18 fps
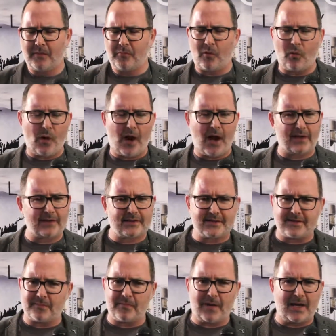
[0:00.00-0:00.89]
But wow,
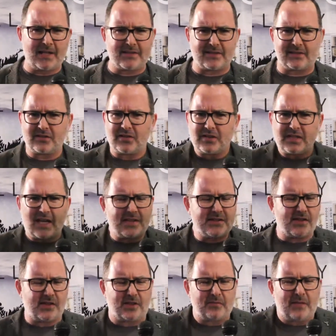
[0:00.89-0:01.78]
this is amazing.
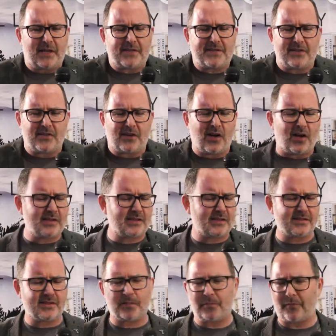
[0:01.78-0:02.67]
Yes, you can mix it in
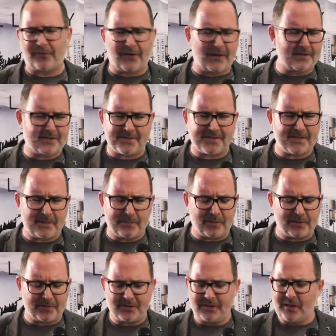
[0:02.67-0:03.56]
cocktails. I prefer to
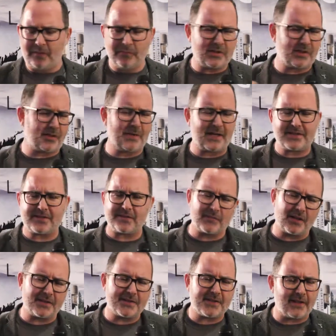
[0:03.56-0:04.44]
sip it, but you can make
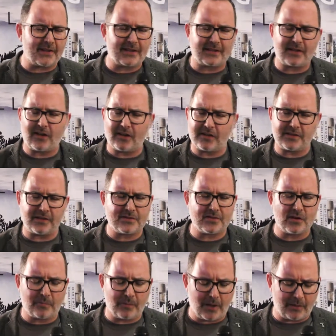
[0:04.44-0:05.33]
some nice high-end
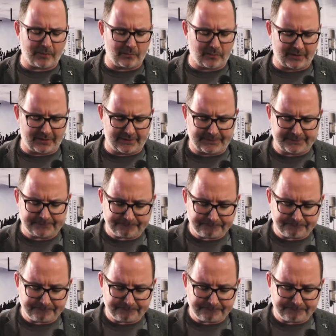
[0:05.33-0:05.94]
cocktails, no problem with it.